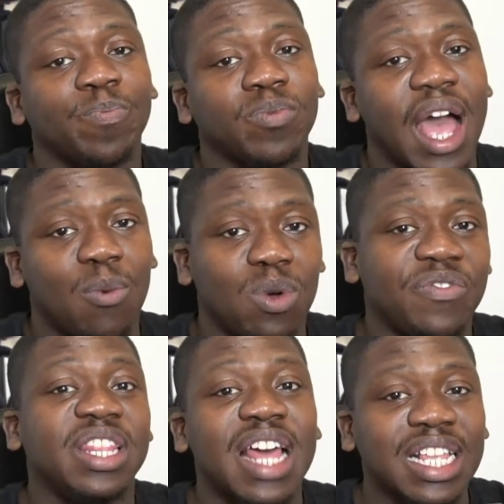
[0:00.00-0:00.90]
And
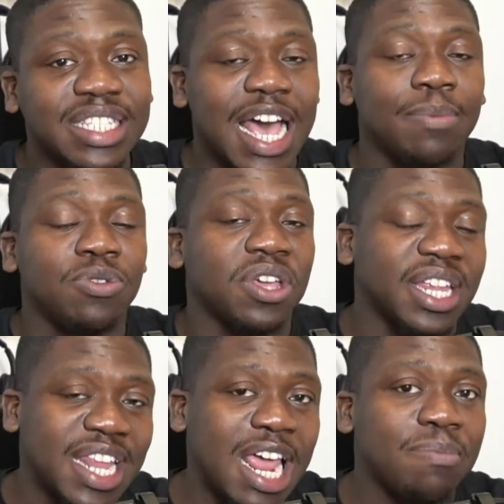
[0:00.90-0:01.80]
within that tab, you can
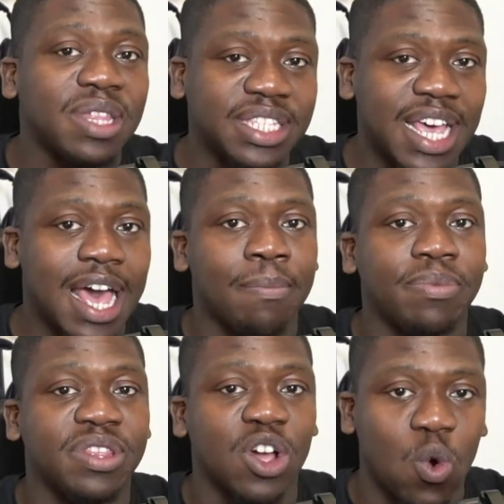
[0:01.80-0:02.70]
name the tab
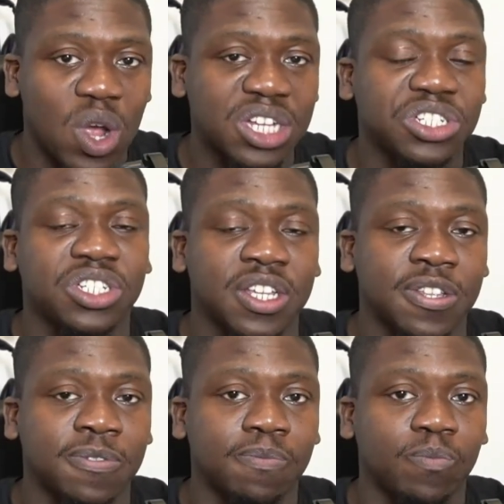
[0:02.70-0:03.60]
the question
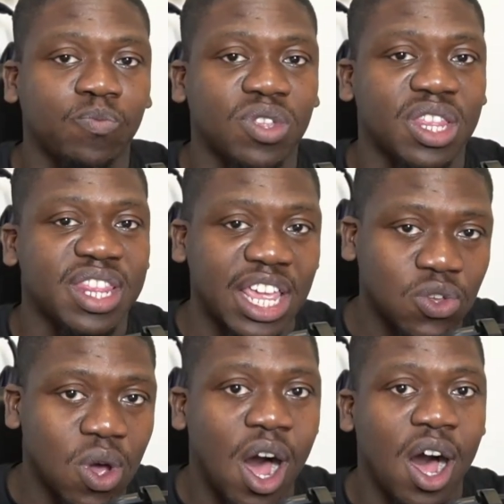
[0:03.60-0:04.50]
that you
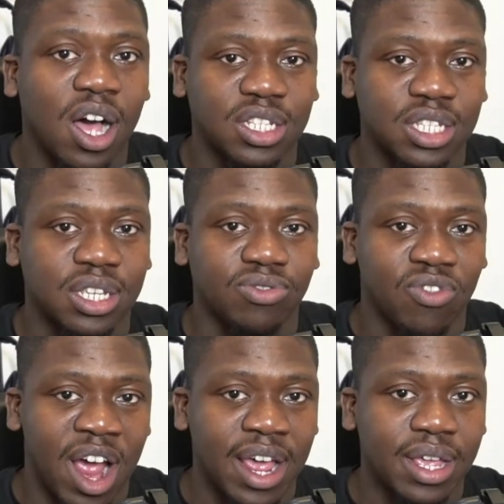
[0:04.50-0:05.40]
asked,
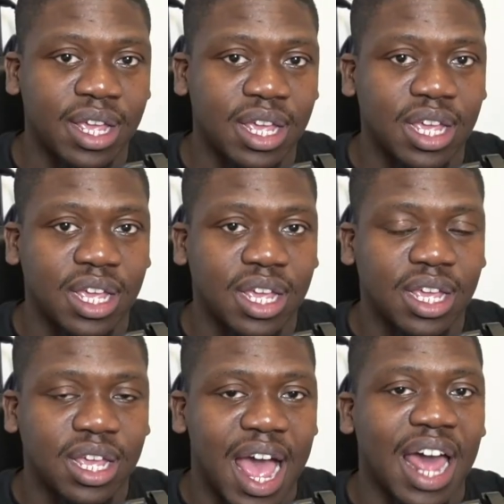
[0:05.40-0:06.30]
right?
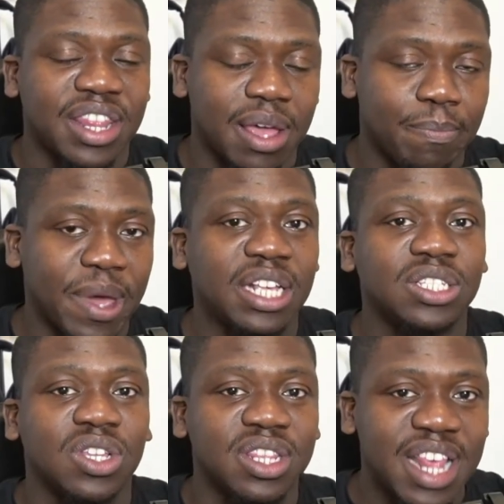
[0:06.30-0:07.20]
And then based
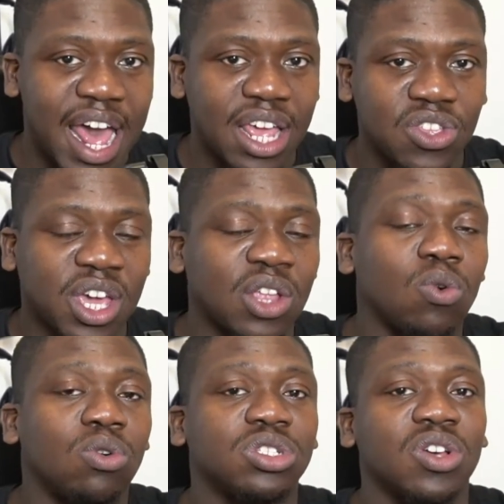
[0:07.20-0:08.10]
on that, you can
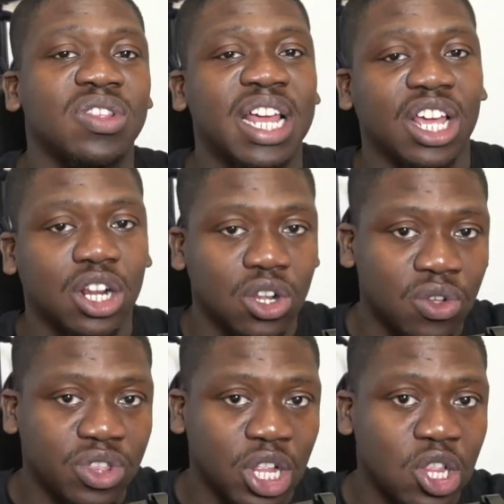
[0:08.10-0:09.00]
also then include
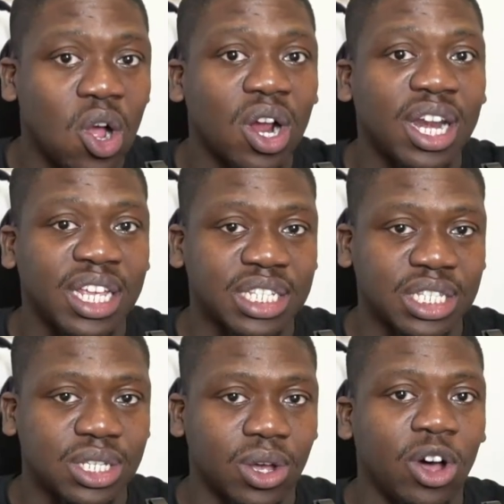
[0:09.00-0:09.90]
the long list
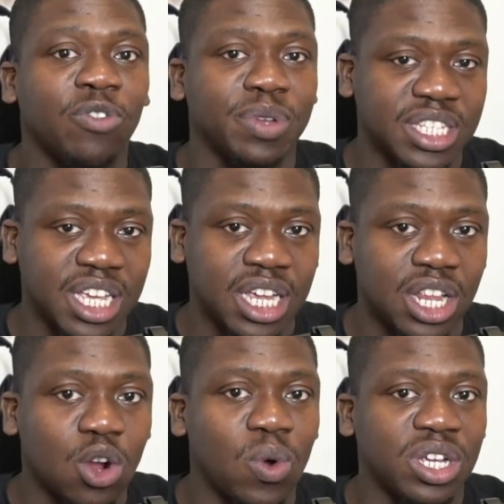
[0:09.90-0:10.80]
of particular
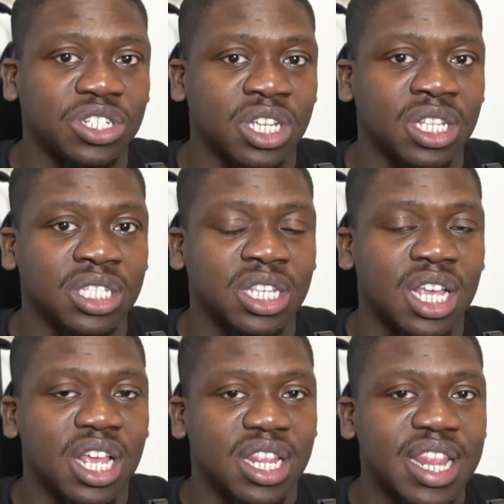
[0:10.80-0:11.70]
questions
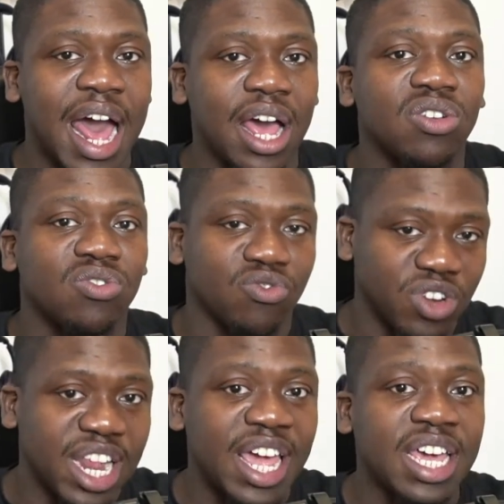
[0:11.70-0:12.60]
that
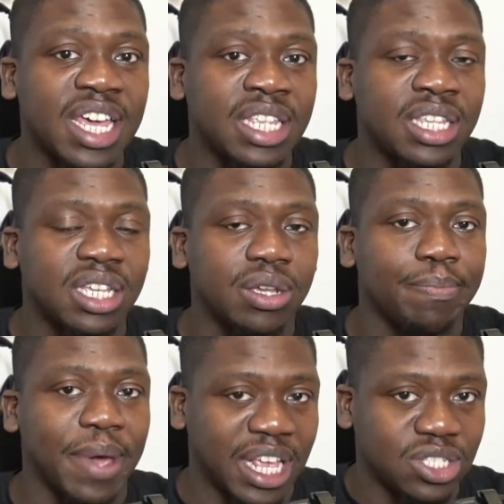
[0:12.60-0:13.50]
related
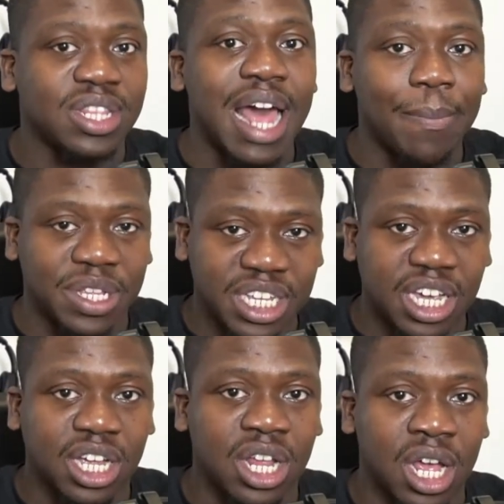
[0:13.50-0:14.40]
based on that
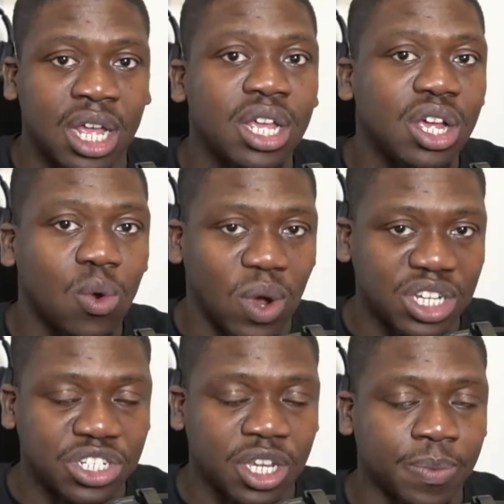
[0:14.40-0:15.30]
particular
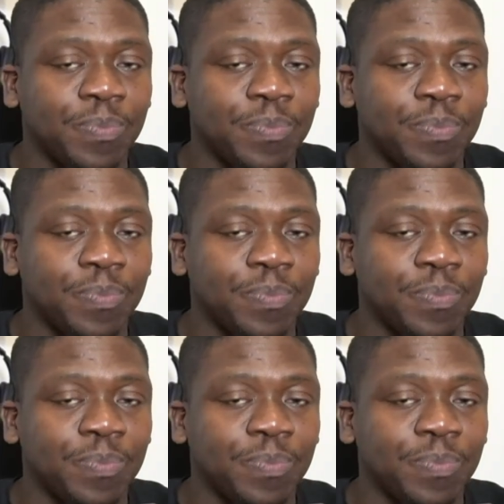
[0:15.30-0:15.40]
question.